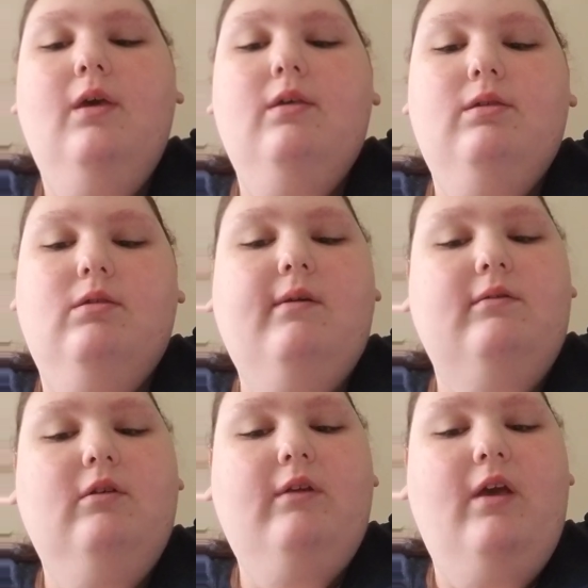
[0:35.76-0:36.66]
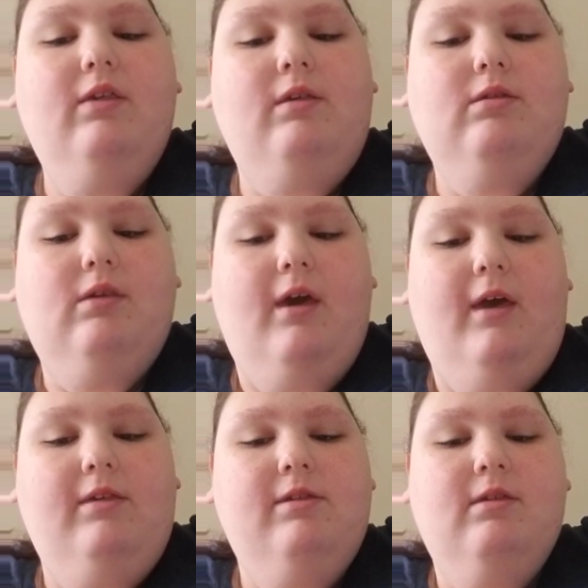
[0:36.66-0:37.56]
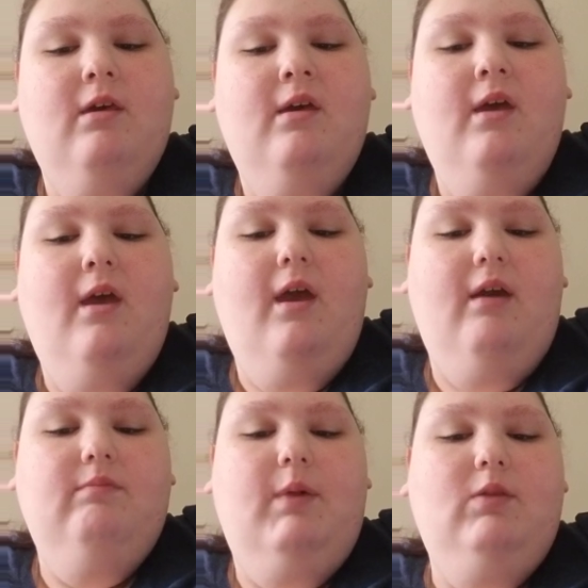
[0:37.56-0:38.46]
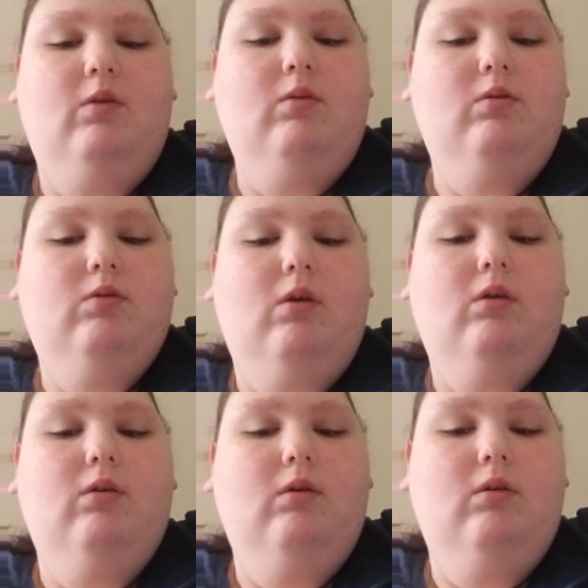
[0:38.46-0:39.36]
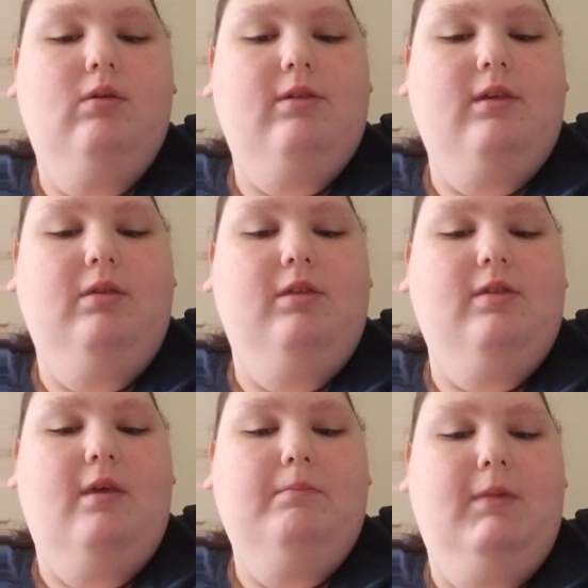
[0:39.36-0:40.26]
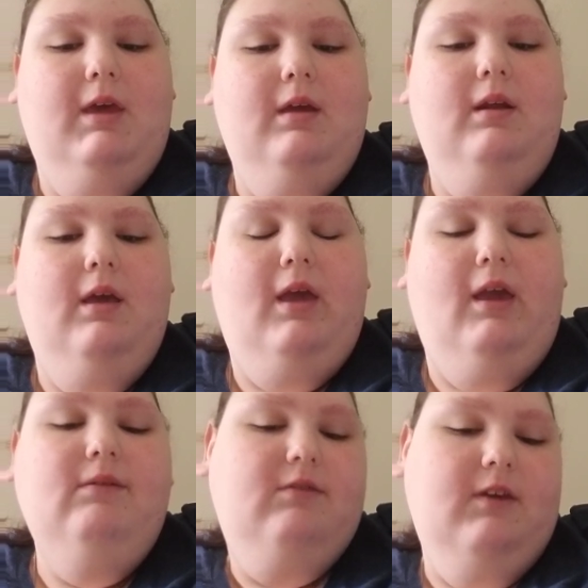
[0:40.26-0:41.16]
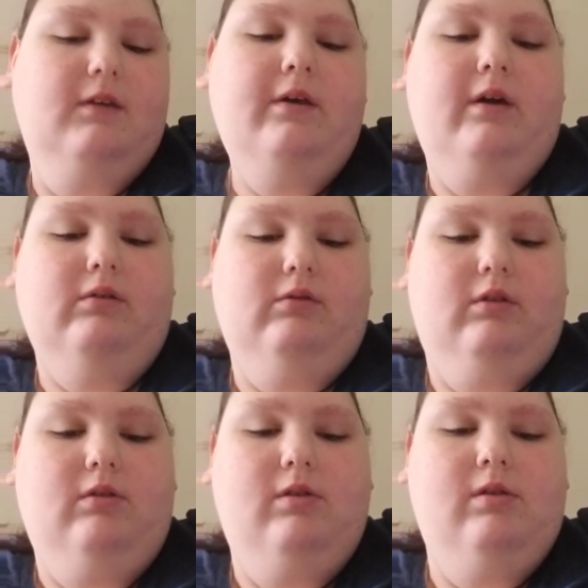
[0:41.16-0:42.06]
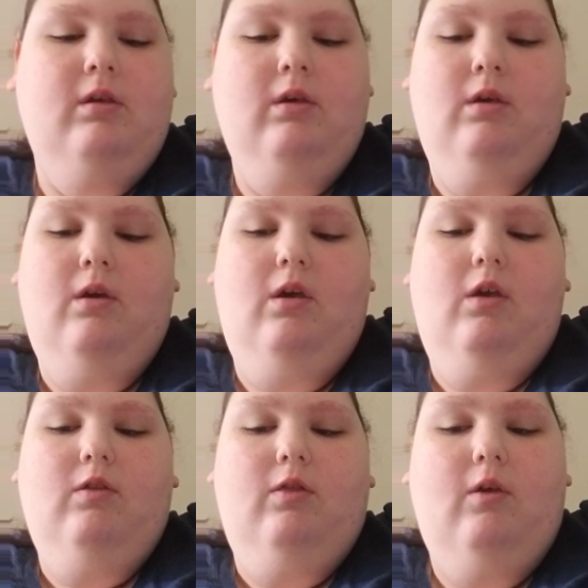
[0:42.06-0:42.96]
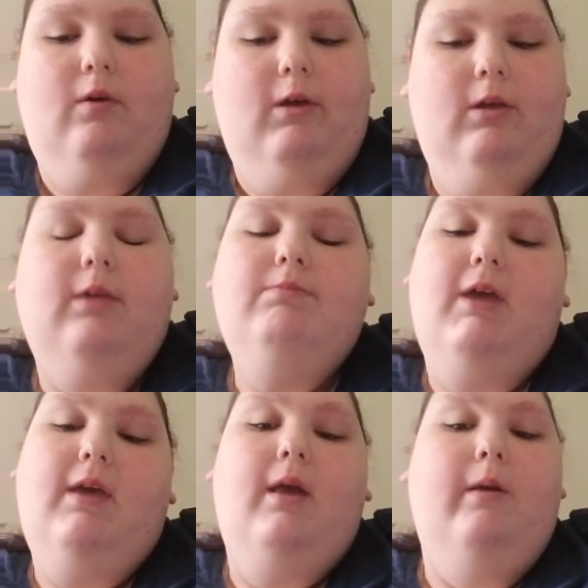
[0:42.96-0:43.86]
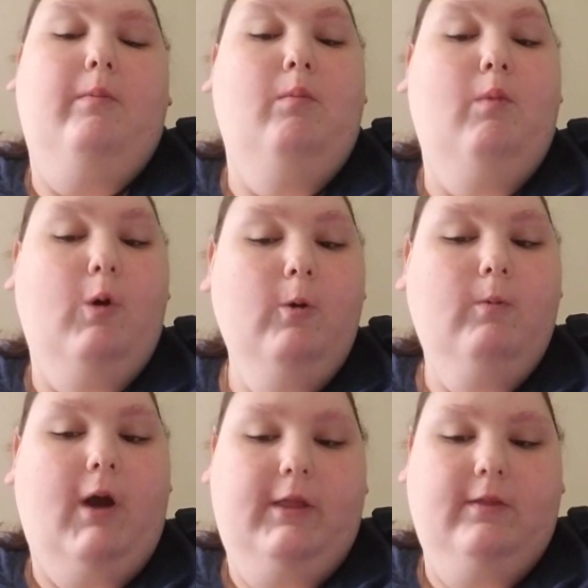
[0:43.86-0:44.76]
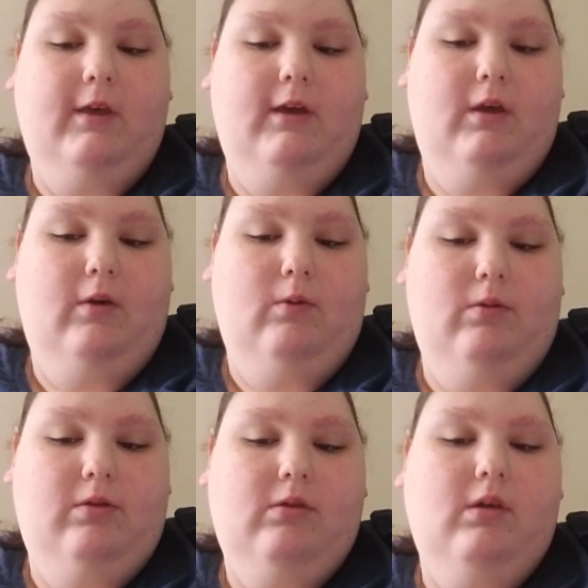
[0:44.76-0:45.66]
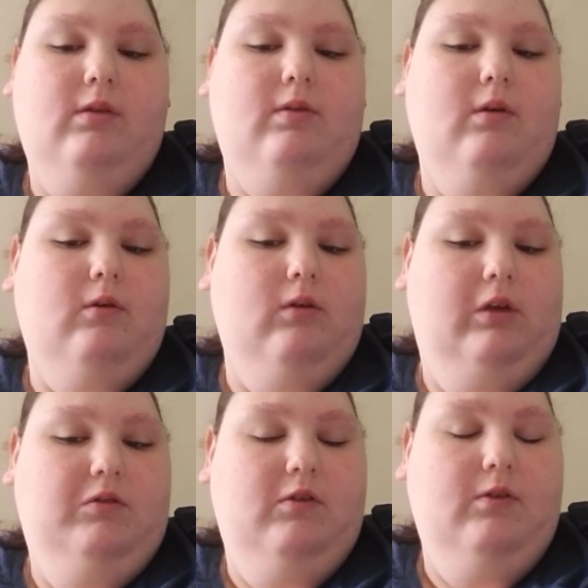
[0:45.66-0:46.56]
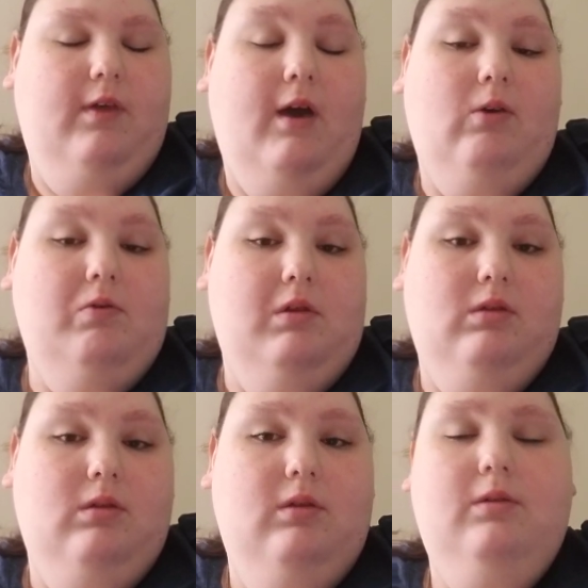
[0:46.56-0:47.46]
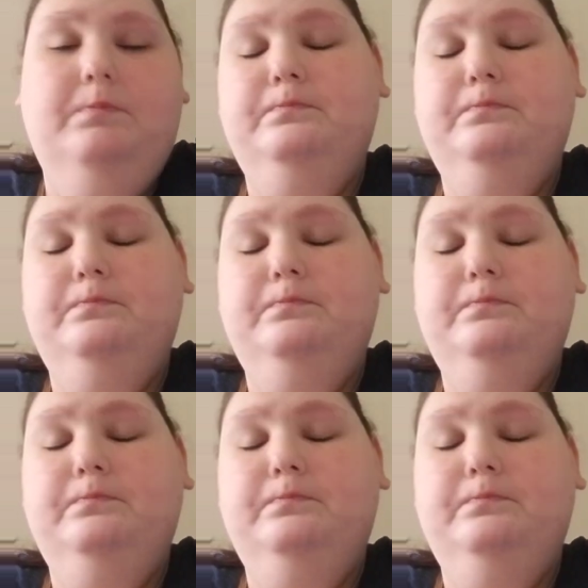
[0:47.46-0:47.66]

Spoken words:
standardized tests have been used since the mid-1800s, though it became more widely used in the early 2000s.